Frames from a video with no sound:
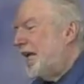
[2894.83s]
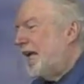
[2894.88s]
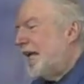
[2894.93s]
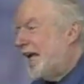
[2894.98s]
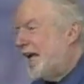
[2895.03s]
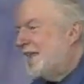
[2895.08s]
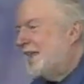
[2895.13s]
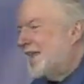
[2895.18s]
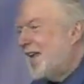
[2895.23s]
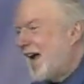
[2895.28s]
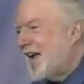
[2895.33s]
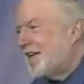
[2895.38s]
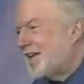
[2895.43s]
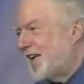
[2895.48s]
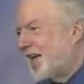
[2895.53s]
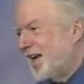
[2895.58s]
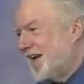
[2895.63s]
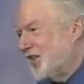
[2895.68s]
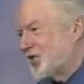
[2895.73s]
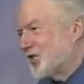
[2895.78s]
In that
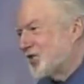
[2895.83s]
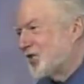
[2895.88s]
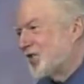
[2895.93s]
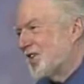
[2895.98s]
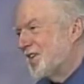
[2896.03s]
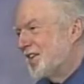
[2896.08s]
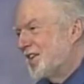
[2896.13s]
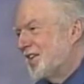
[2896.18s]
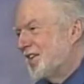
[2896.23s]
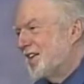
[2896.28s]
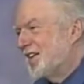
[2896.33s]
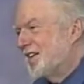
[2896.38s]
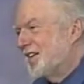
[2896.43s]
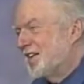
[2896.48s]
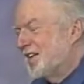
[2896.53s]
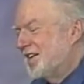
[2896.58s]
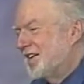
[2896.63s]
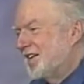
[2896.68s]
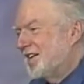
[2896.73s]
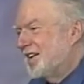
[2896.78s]
case,
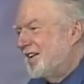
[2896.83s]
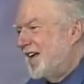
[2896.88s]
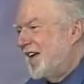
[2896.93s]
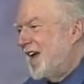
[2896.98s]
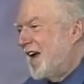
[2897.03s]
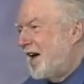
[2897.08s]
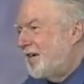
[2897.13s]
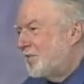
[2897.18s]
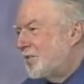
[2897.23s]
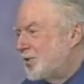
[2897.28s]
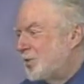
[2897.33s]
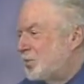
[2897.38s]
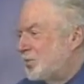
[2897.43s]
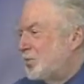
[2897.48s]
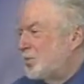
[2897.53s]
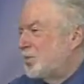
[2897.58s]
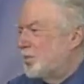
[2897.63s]
they have to